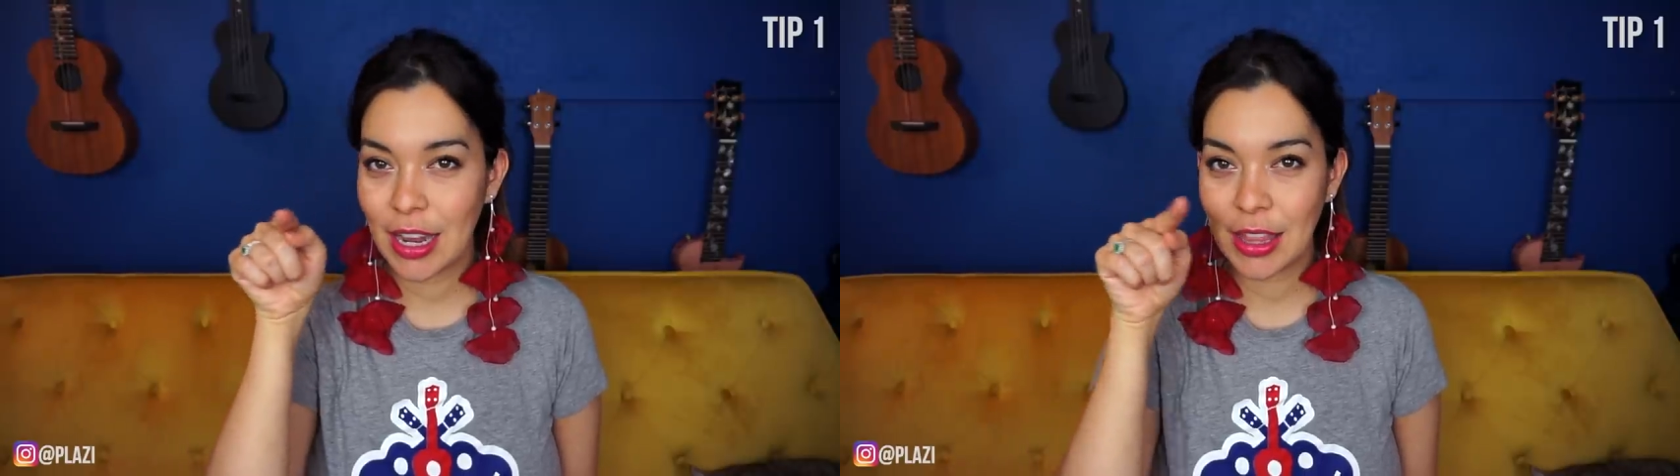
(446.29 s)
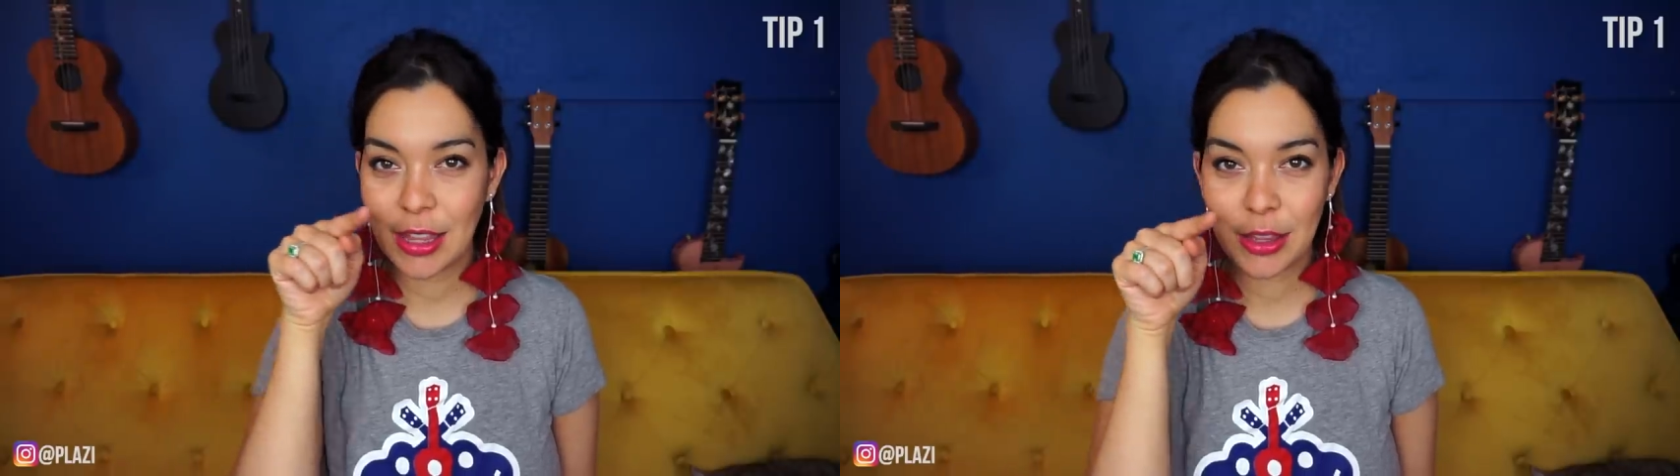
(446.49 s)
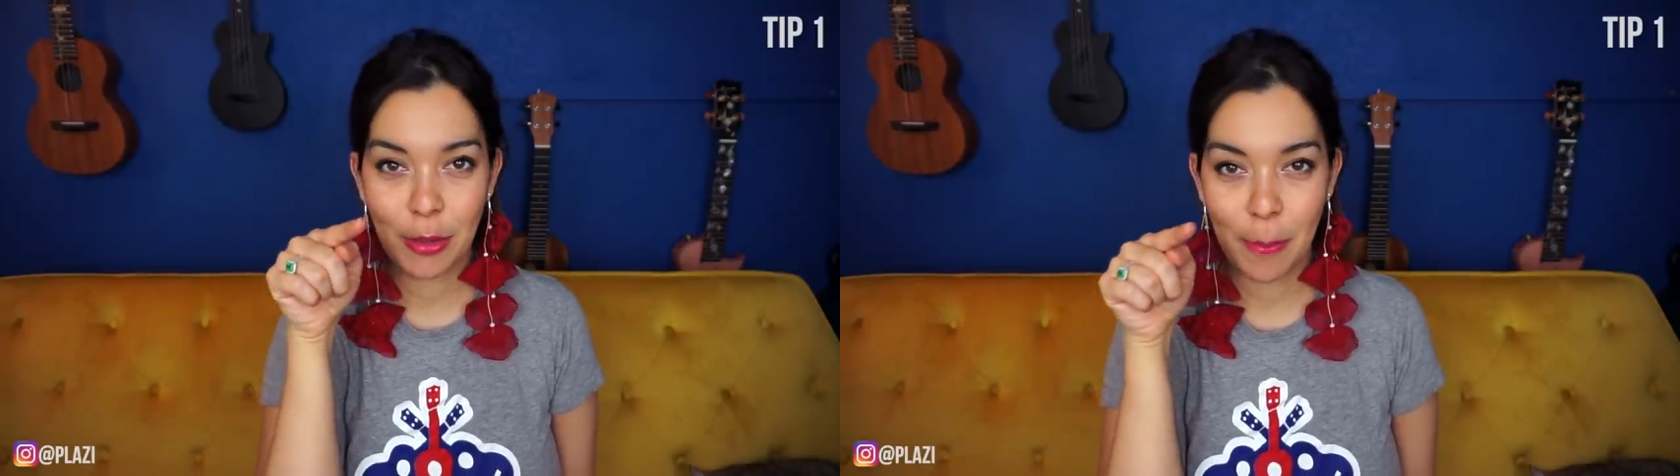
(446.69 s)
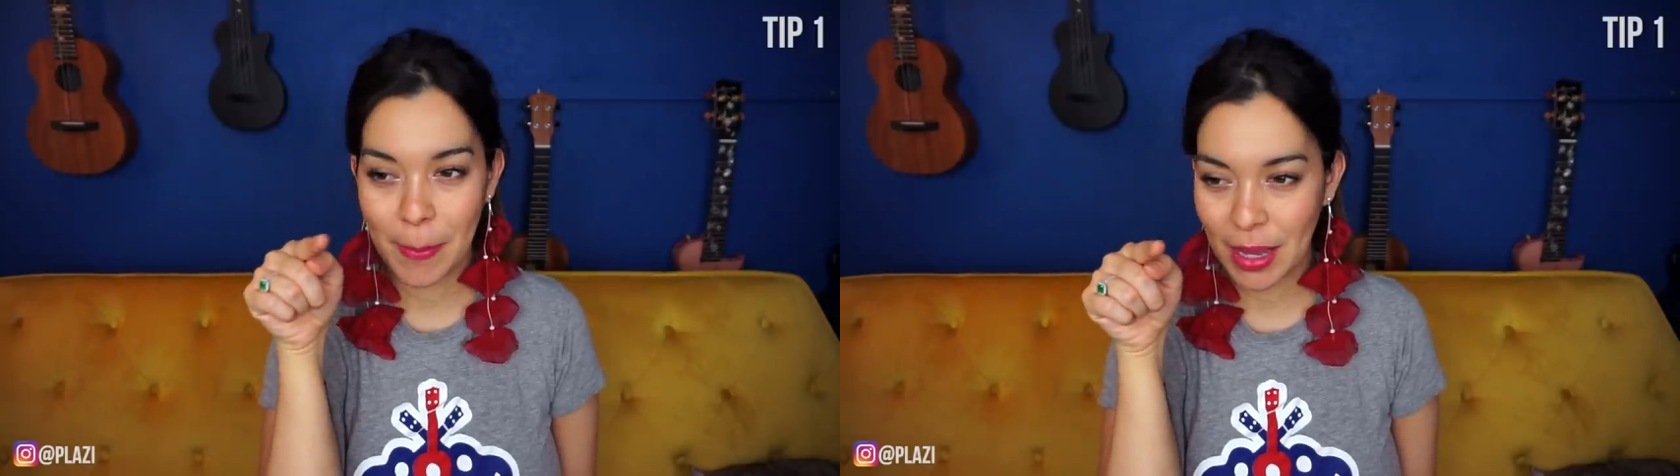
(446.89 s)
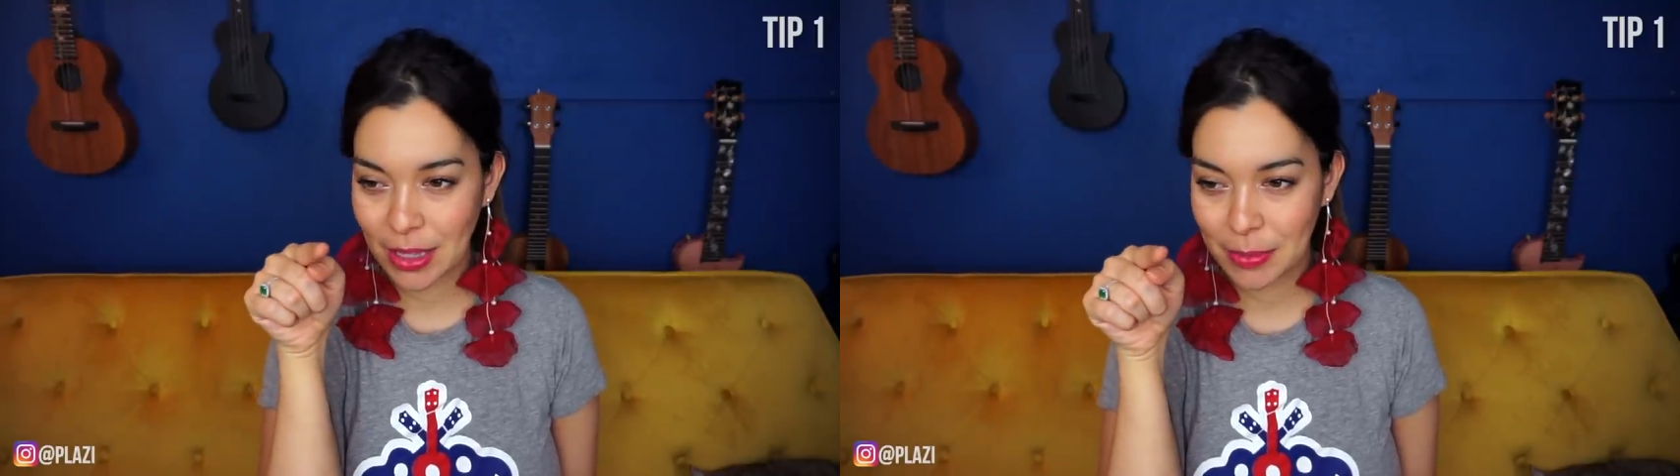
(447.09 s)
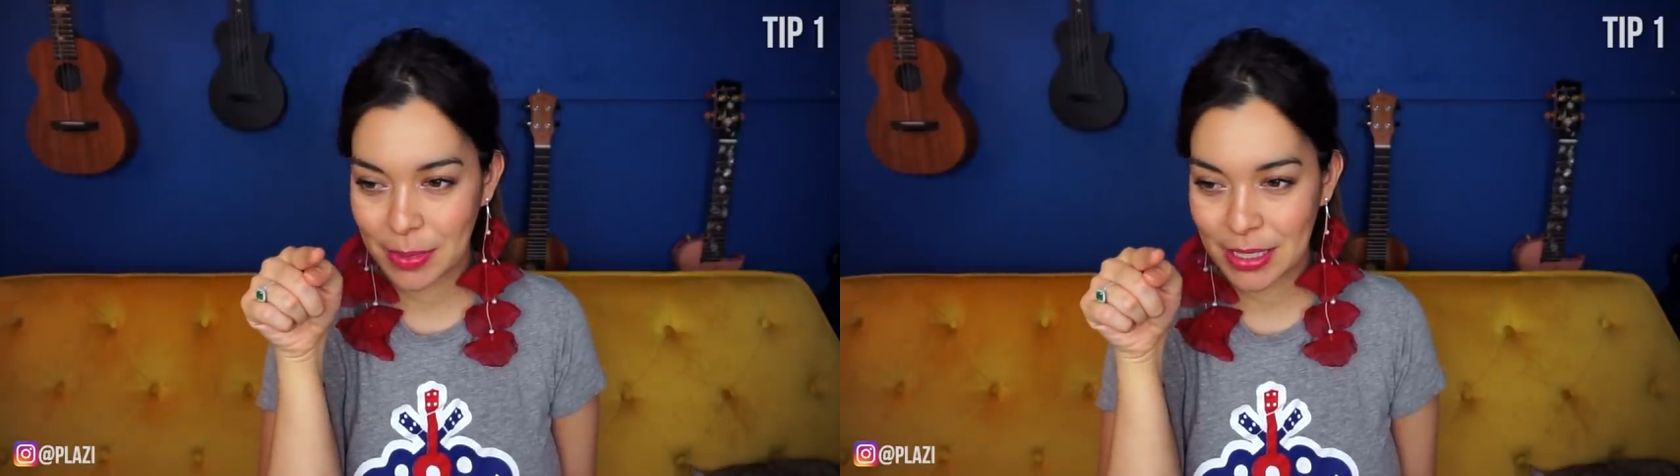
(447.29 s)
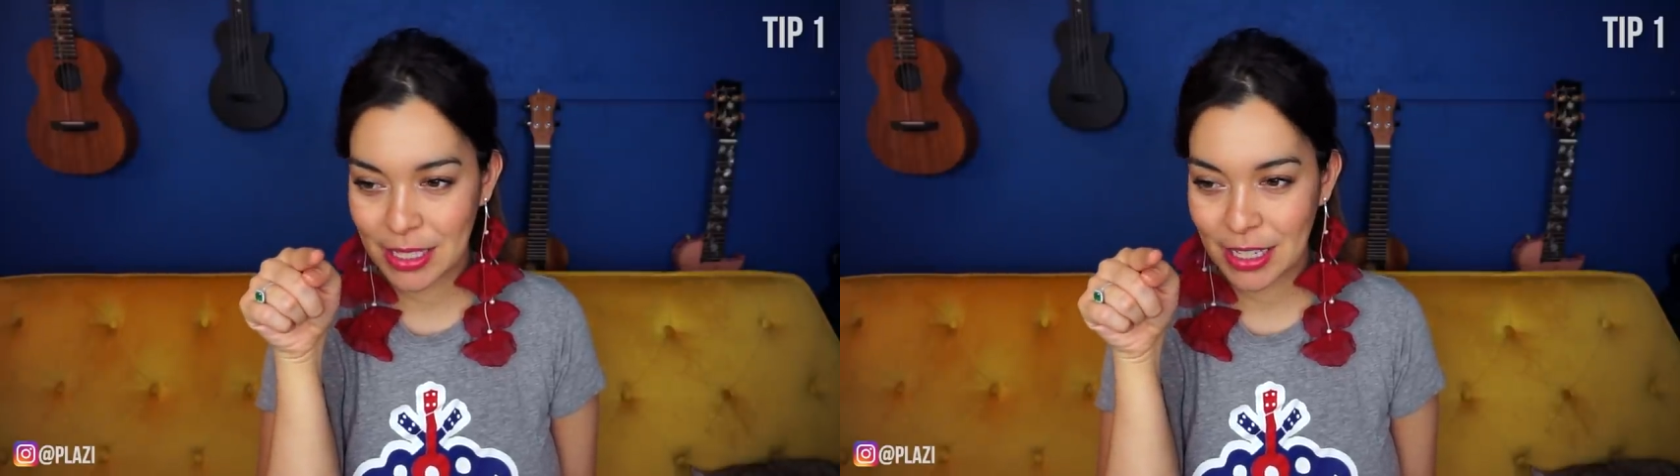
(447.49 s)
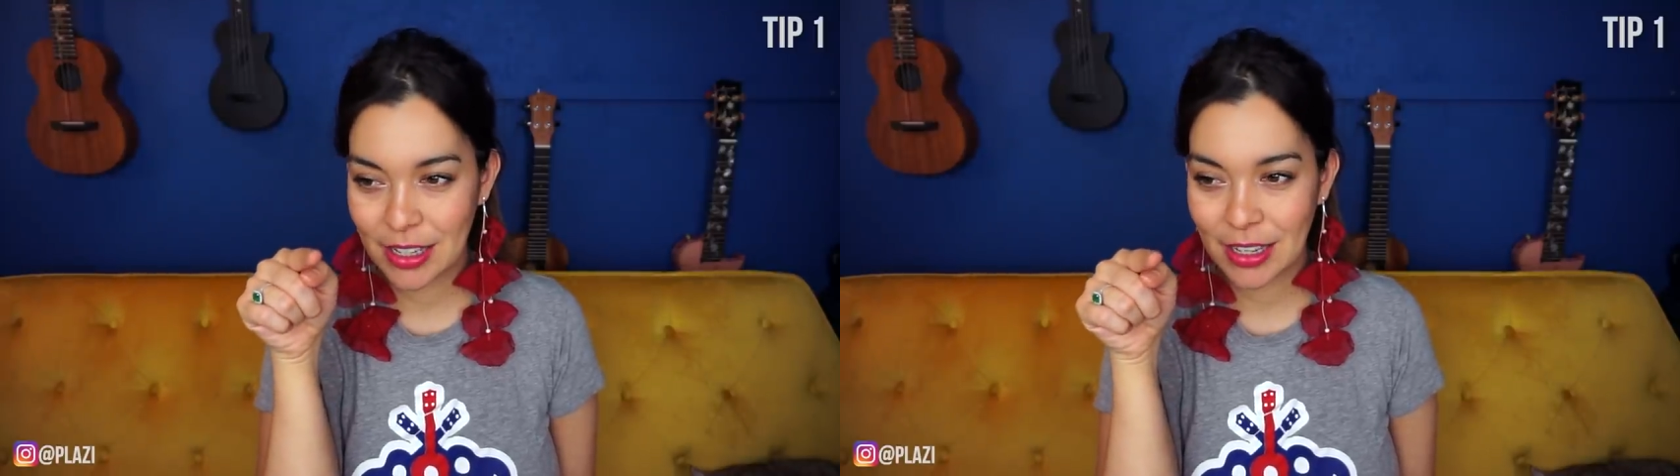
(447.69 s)
and then they'll make the
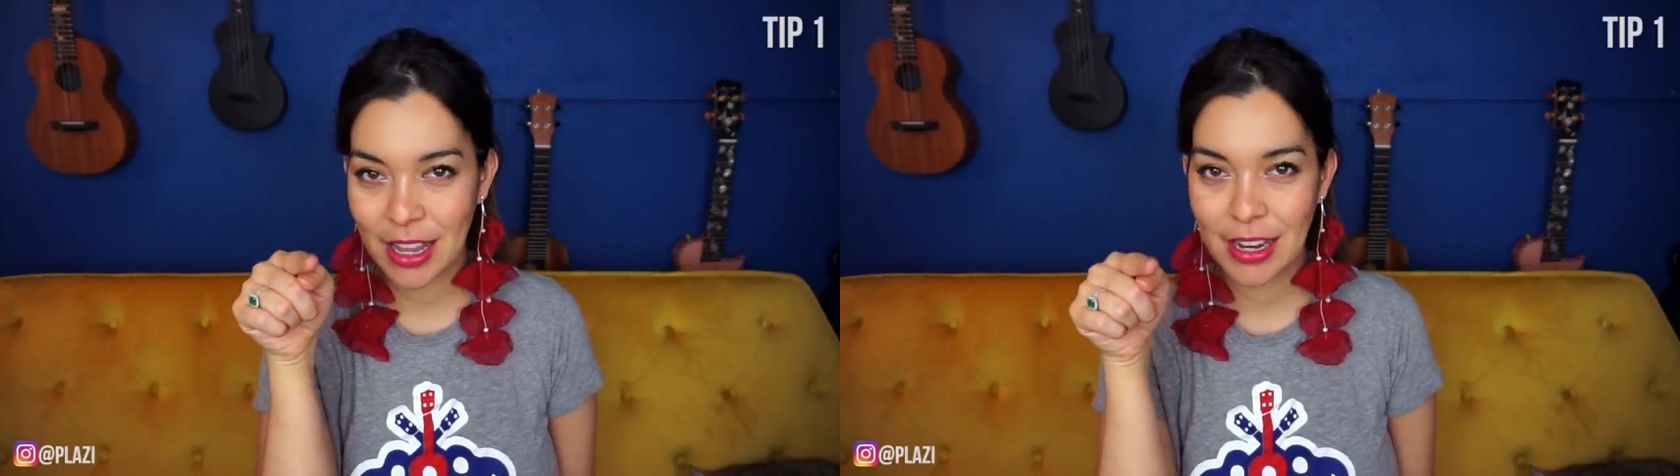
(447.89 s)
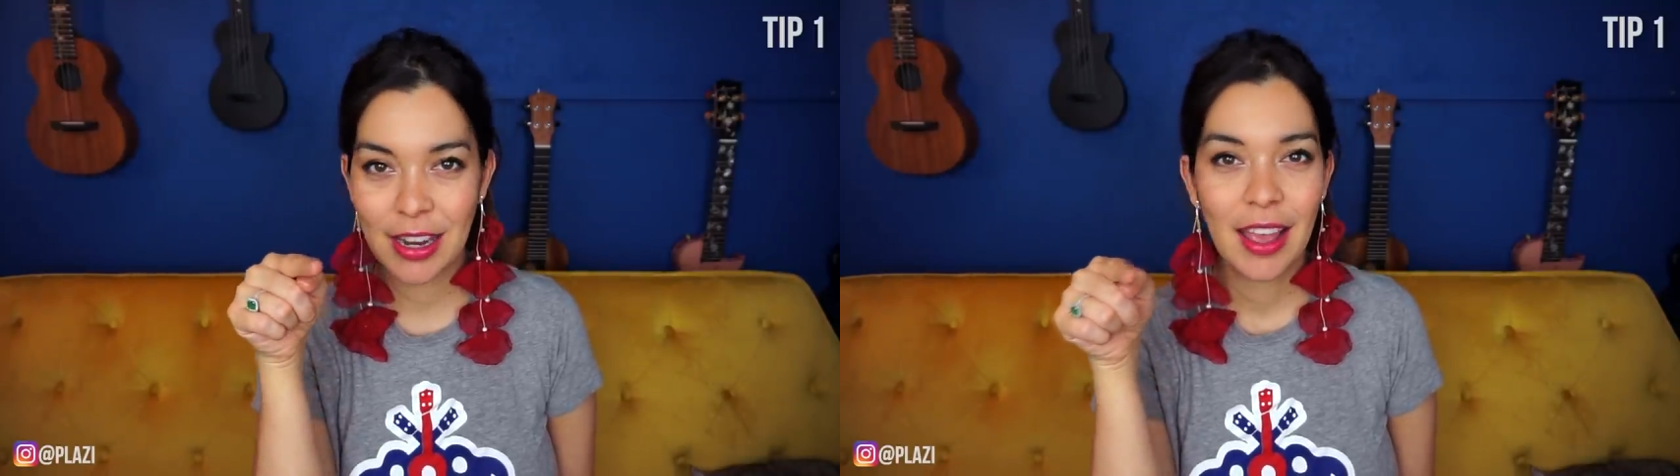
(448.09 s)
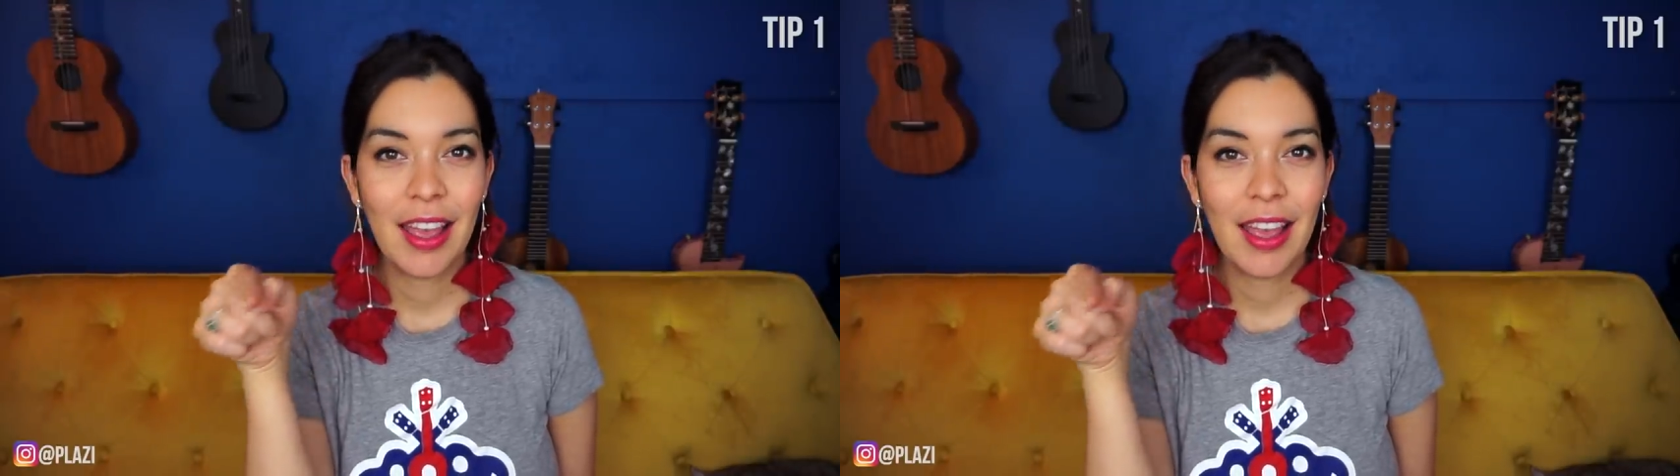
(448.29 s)
mistake again